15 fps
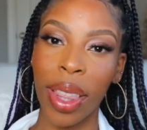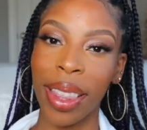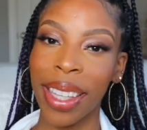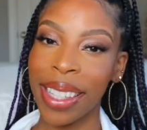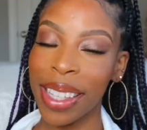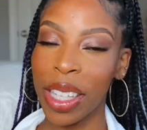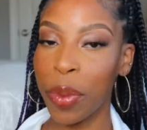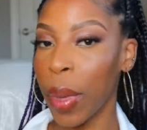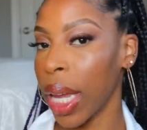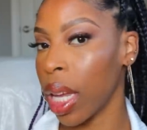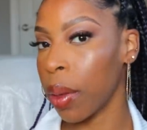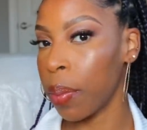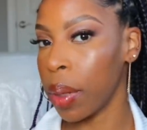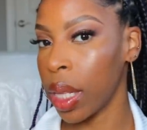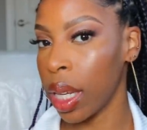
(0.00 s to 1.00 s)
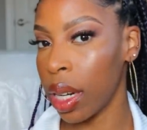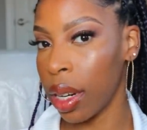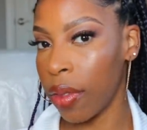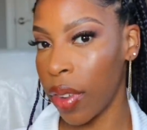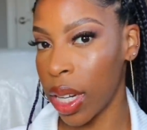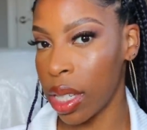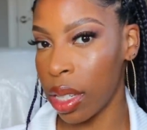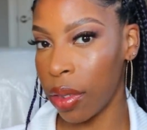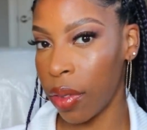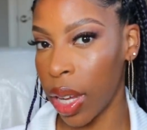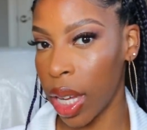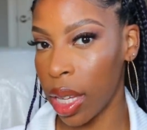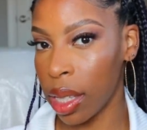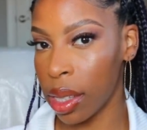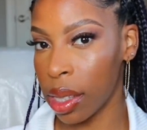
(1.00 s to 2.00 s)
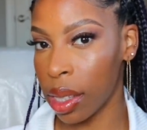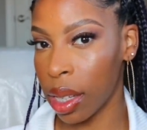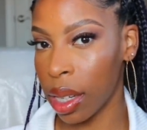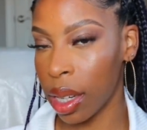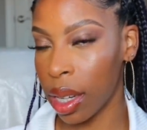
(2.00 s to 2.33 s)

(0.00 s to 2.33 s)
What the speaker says: this is my completed Fenty face.